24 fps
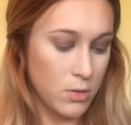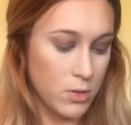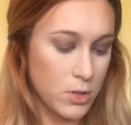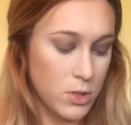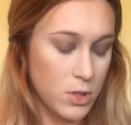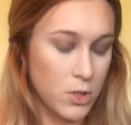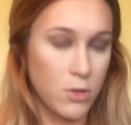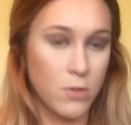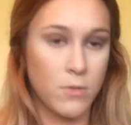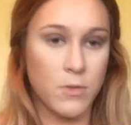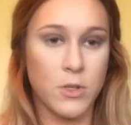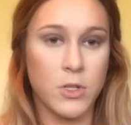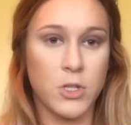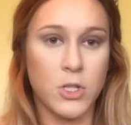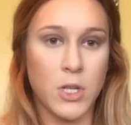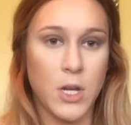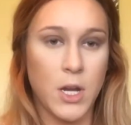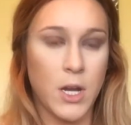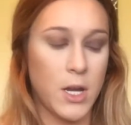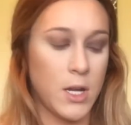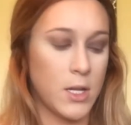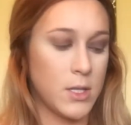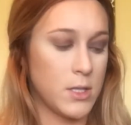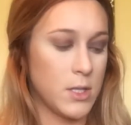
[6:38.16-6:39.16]
two of the
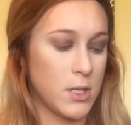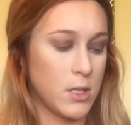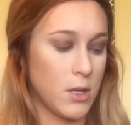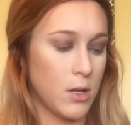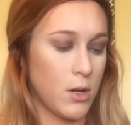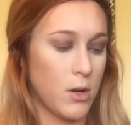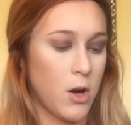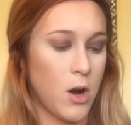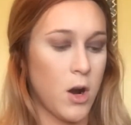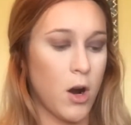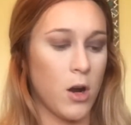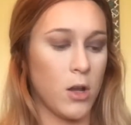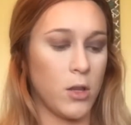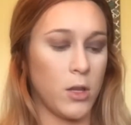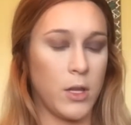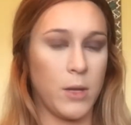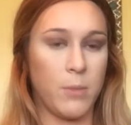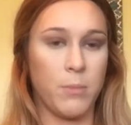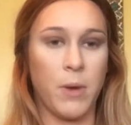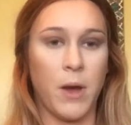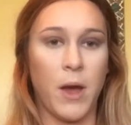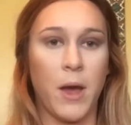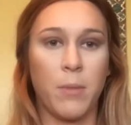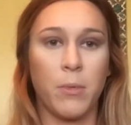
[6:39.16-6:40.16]
shades in the
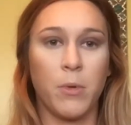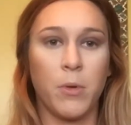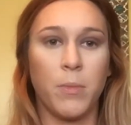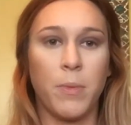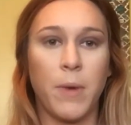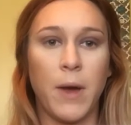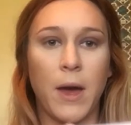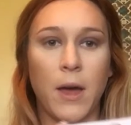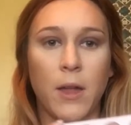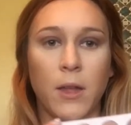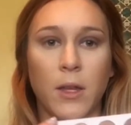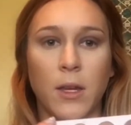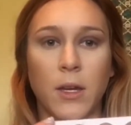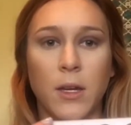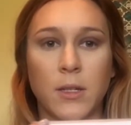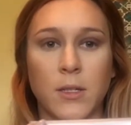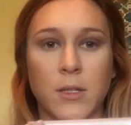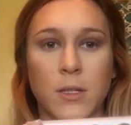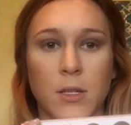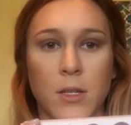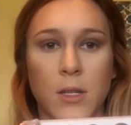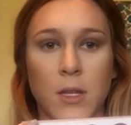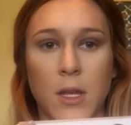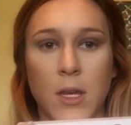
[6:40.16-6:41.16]
Carli Bybel
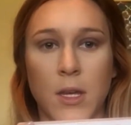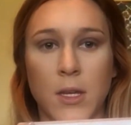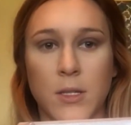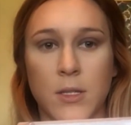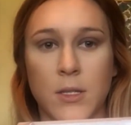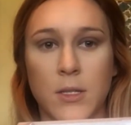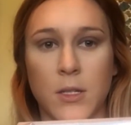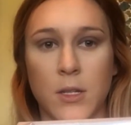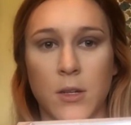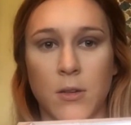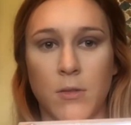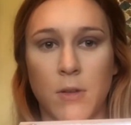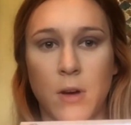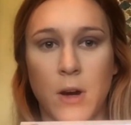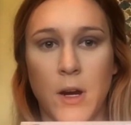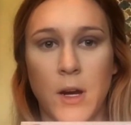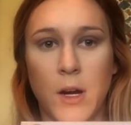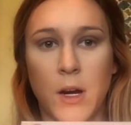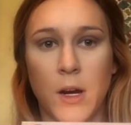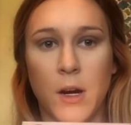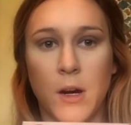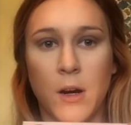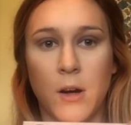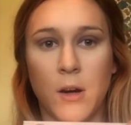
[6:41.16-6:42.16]
palette, these two right
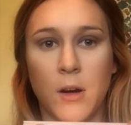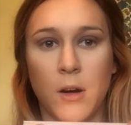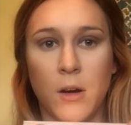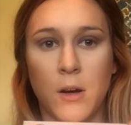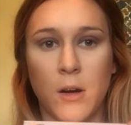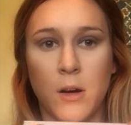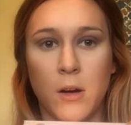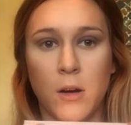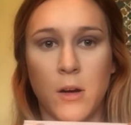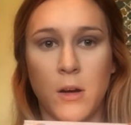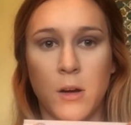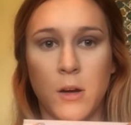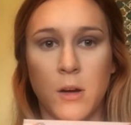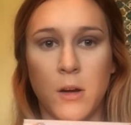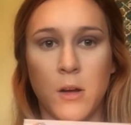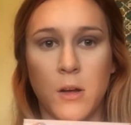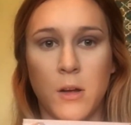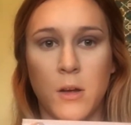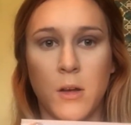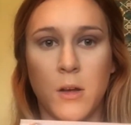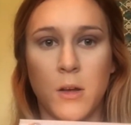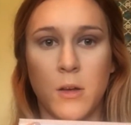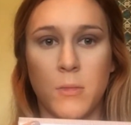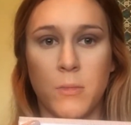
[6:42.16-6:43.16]
here,
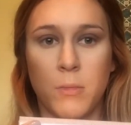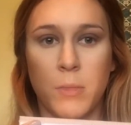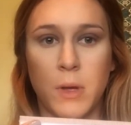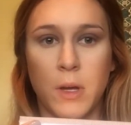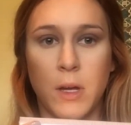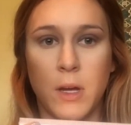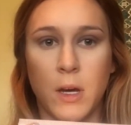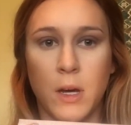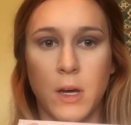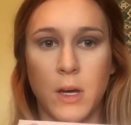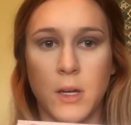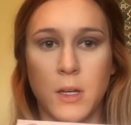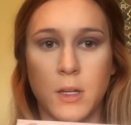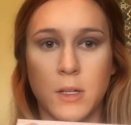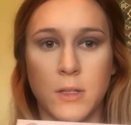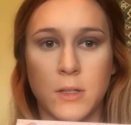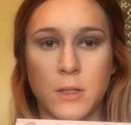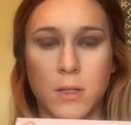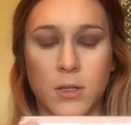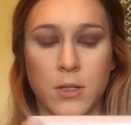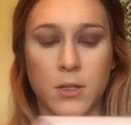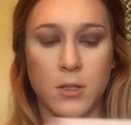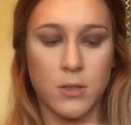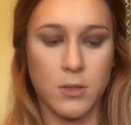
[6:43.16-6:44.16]

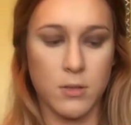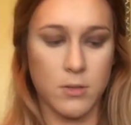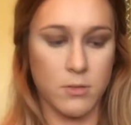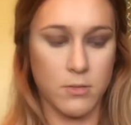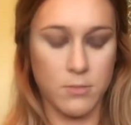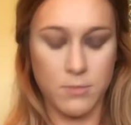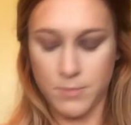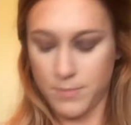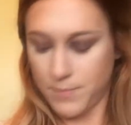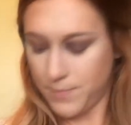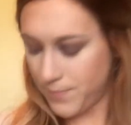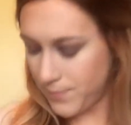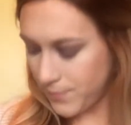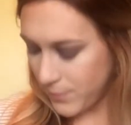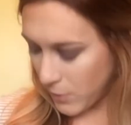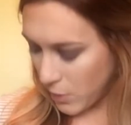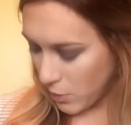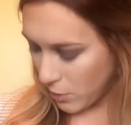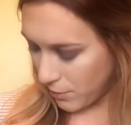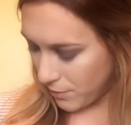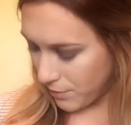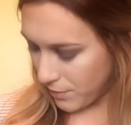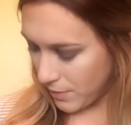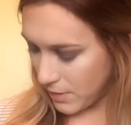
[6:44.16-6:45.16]
because
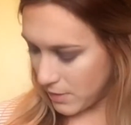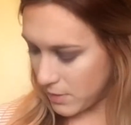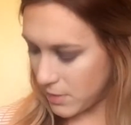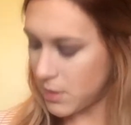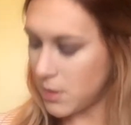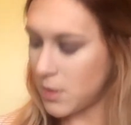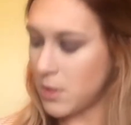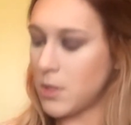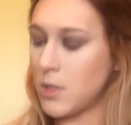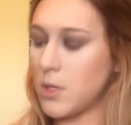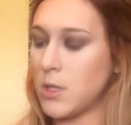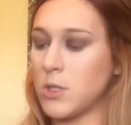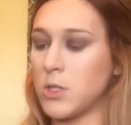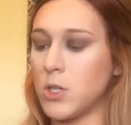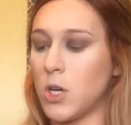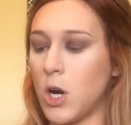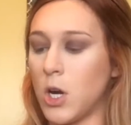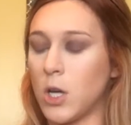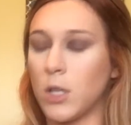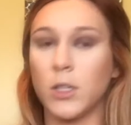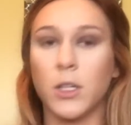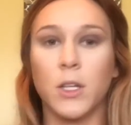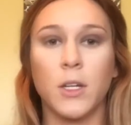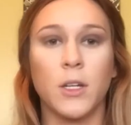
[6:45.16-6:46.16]
no offense to the
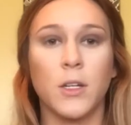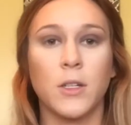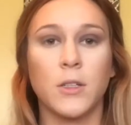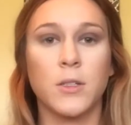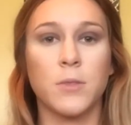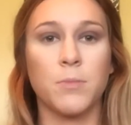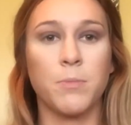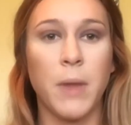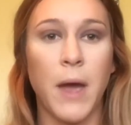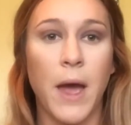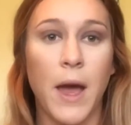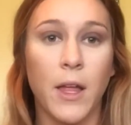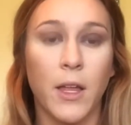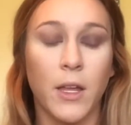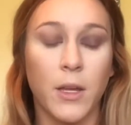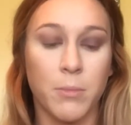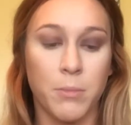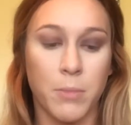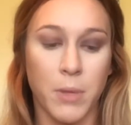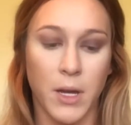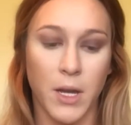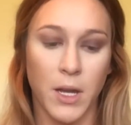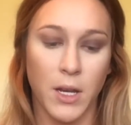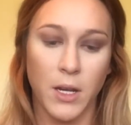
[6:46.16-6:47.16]
Tarte
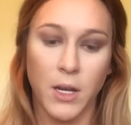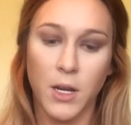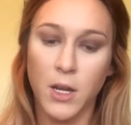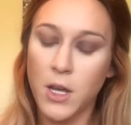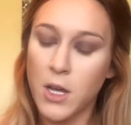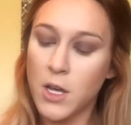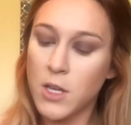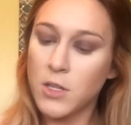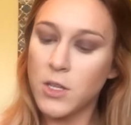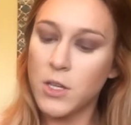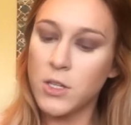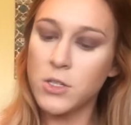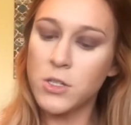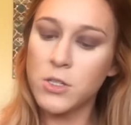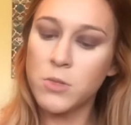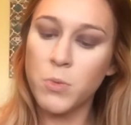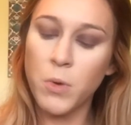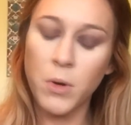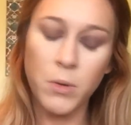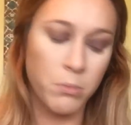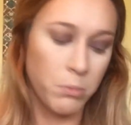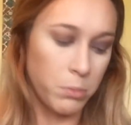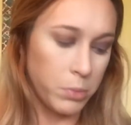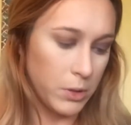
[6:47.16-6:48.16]
palette, but they just
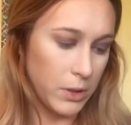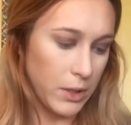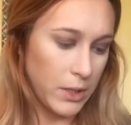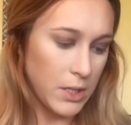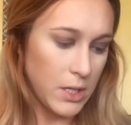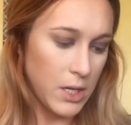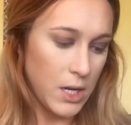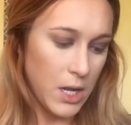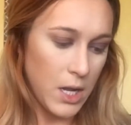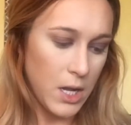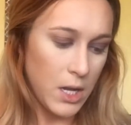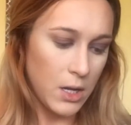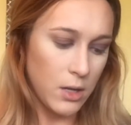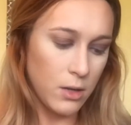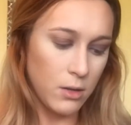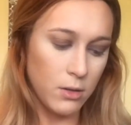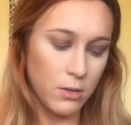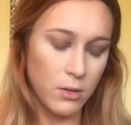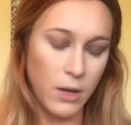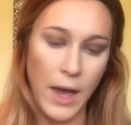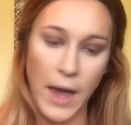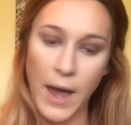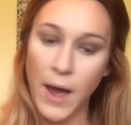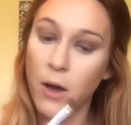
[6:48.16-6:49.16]
weren't
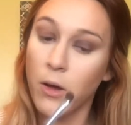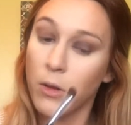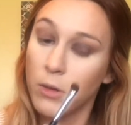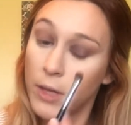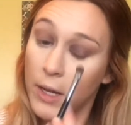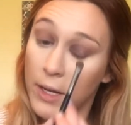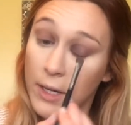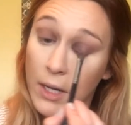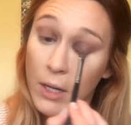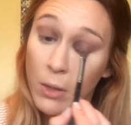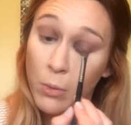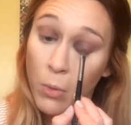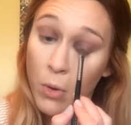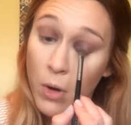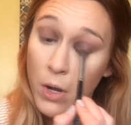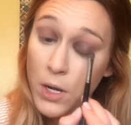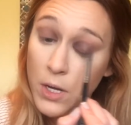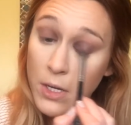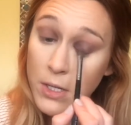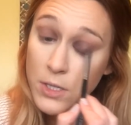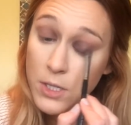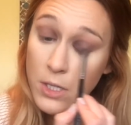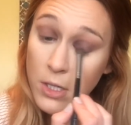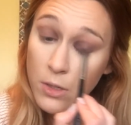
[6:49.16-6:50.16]
blending out like I
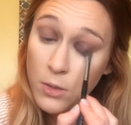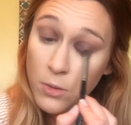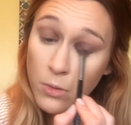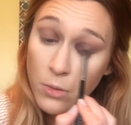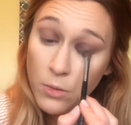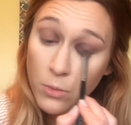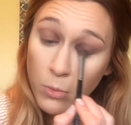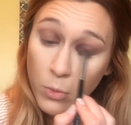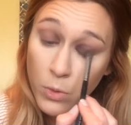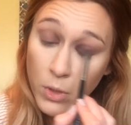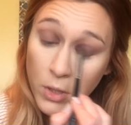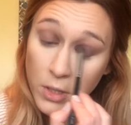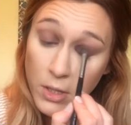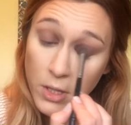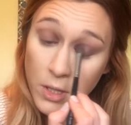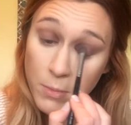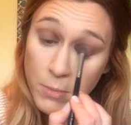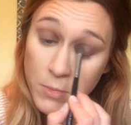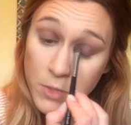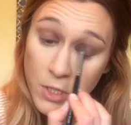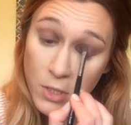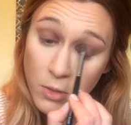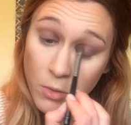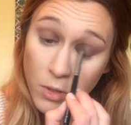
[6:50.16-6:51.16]
wanted
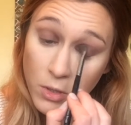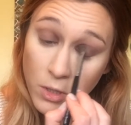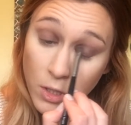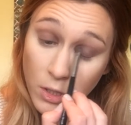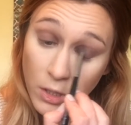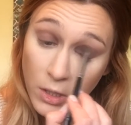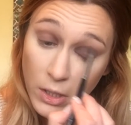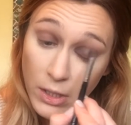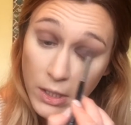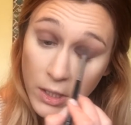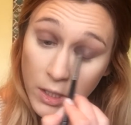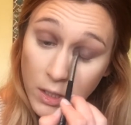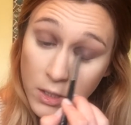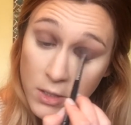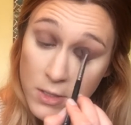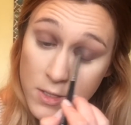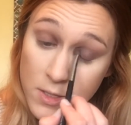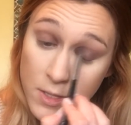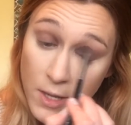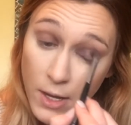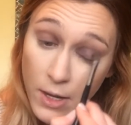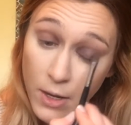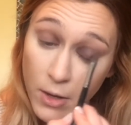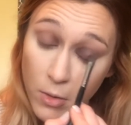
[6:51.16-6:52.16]
them to on the lid.
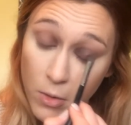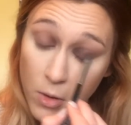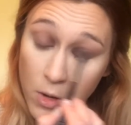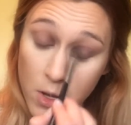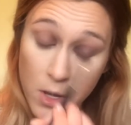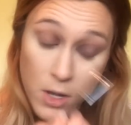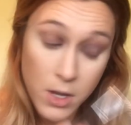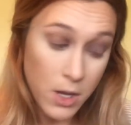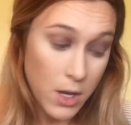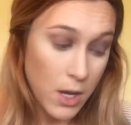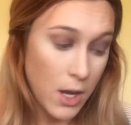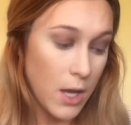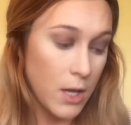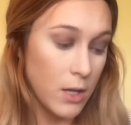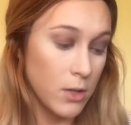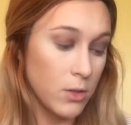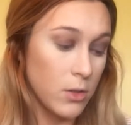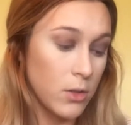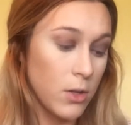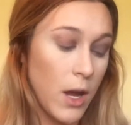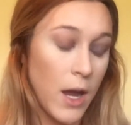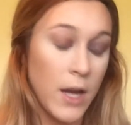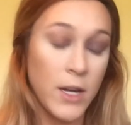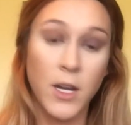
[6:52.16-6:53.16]
So,
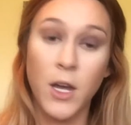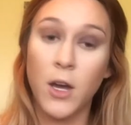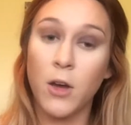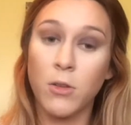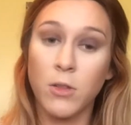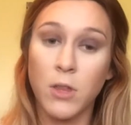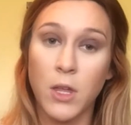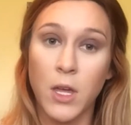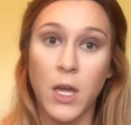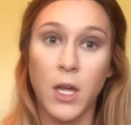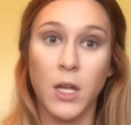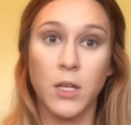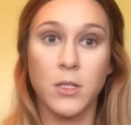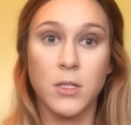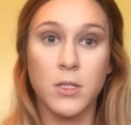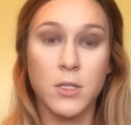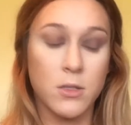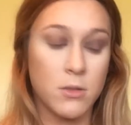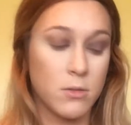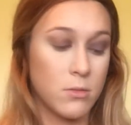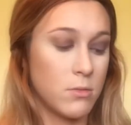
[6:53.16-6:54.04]
and I know that